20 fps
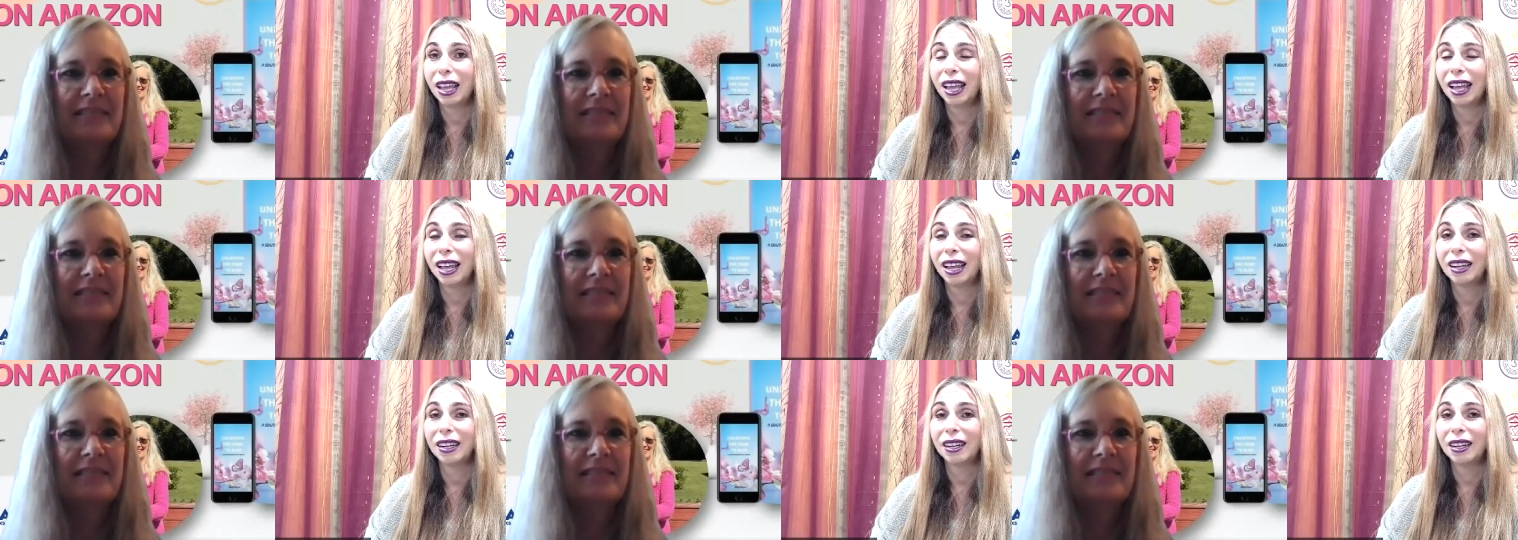
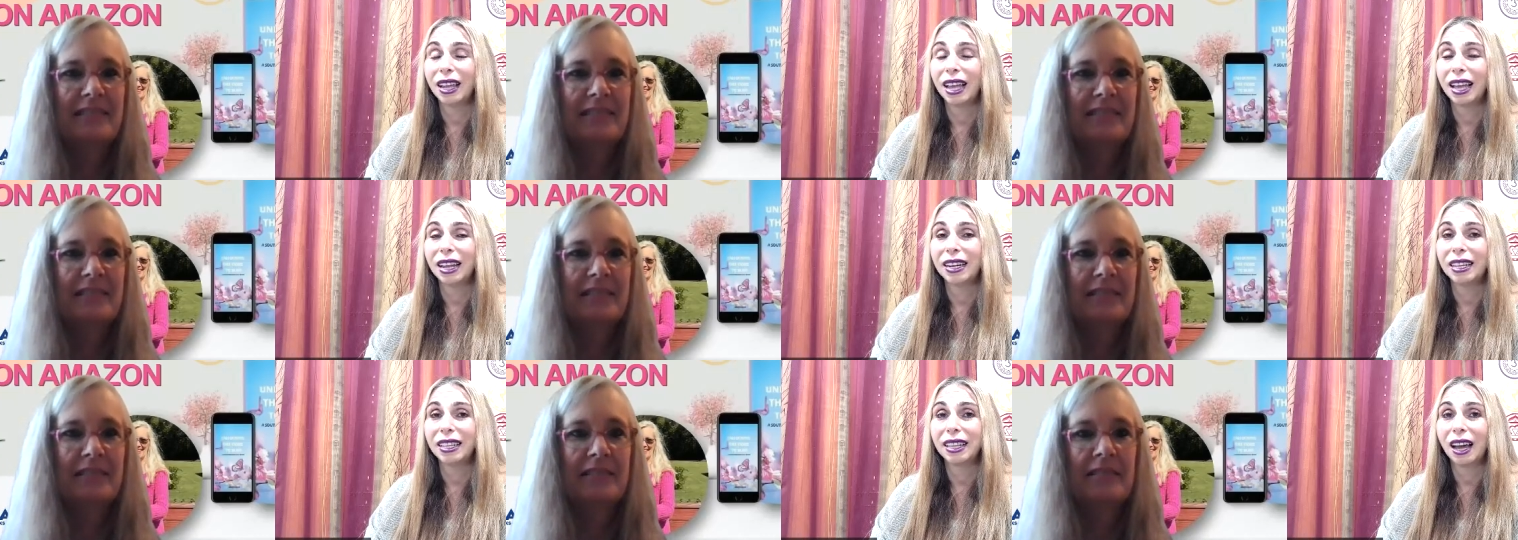Speaker 1: and
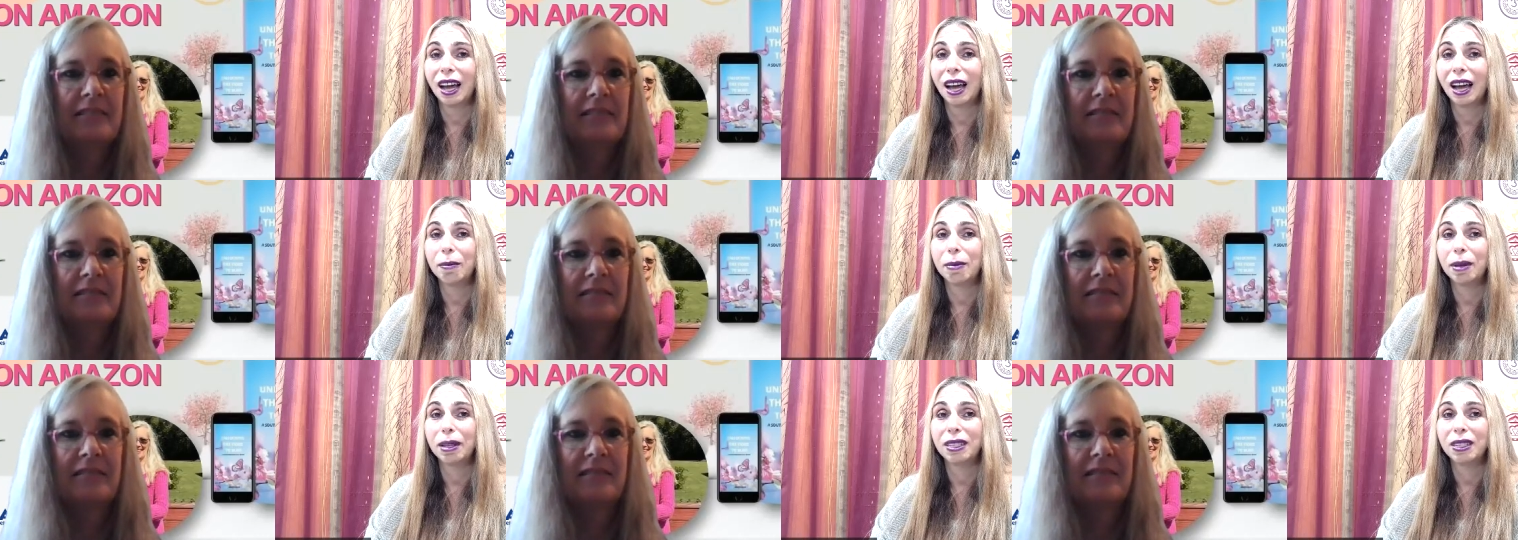any
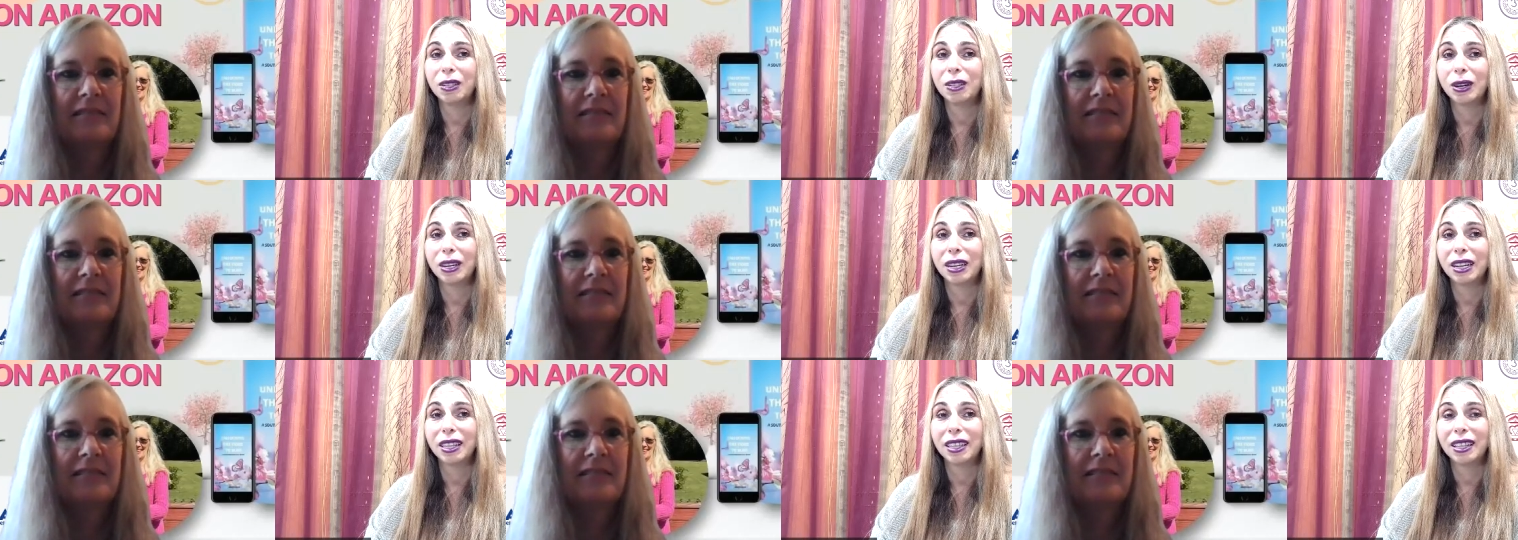comments
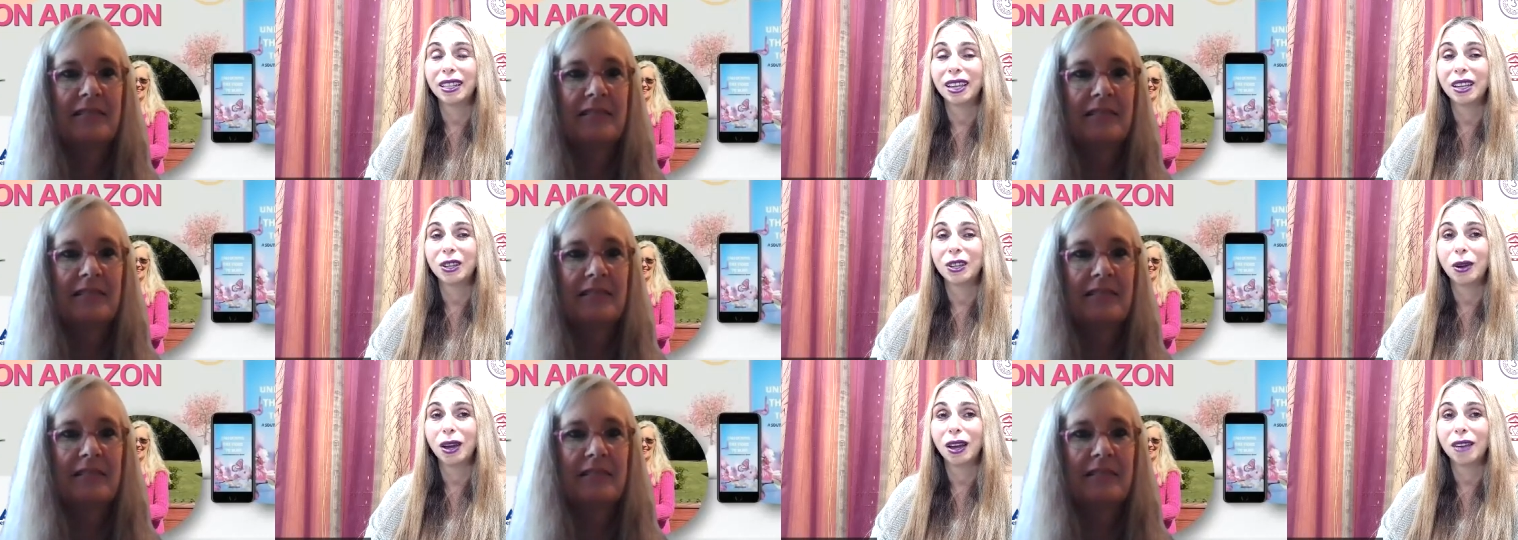or anything
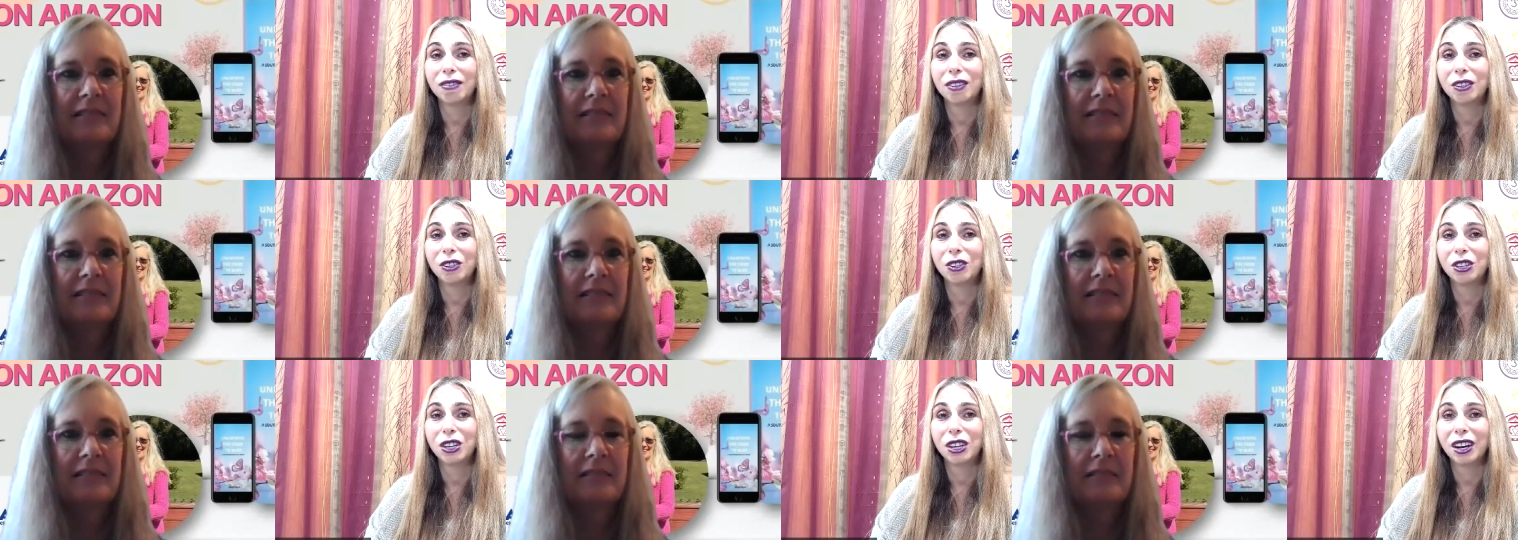that you have
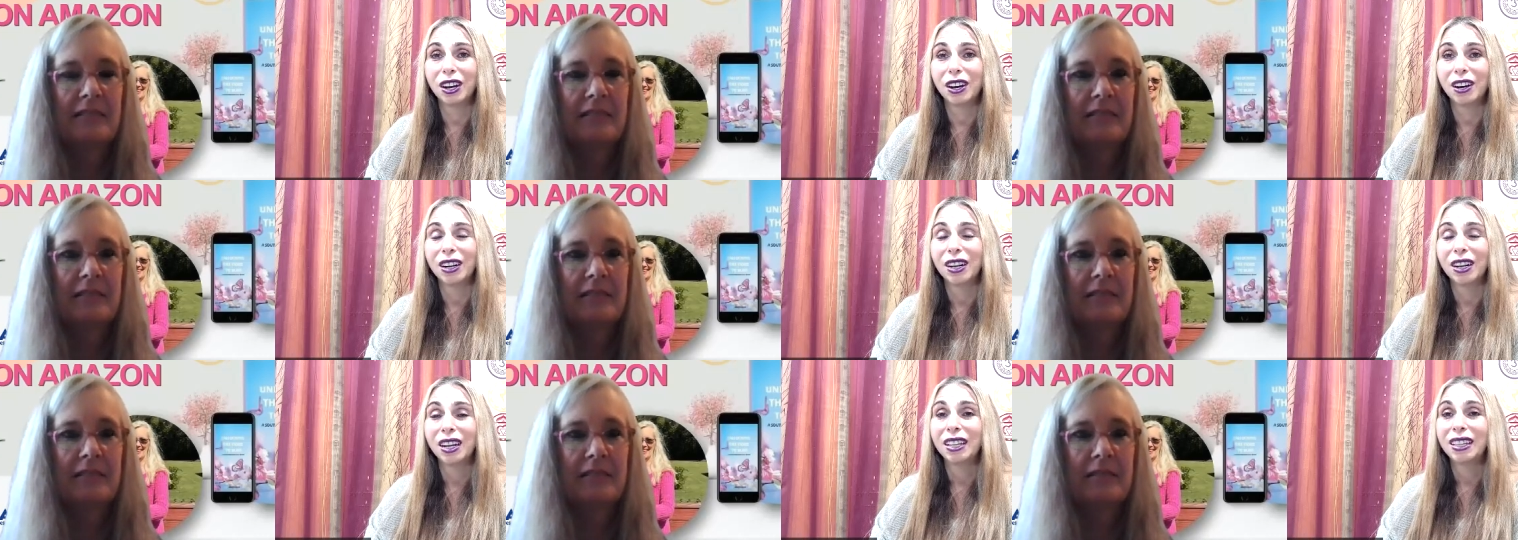to
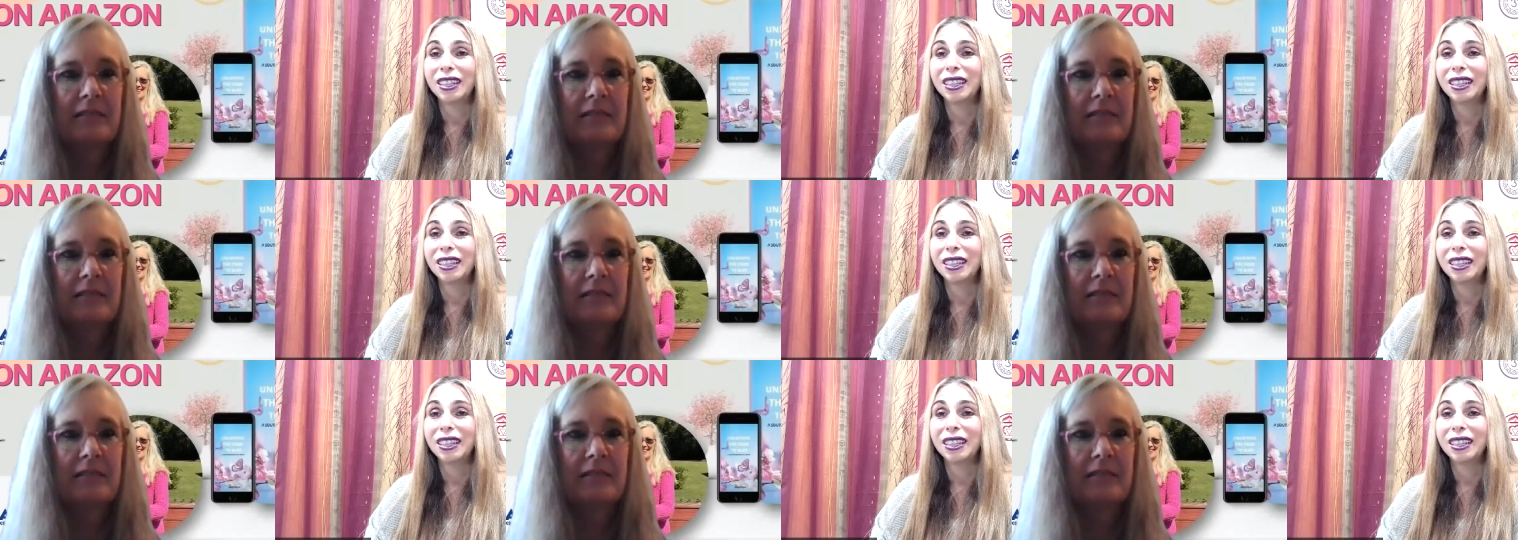share,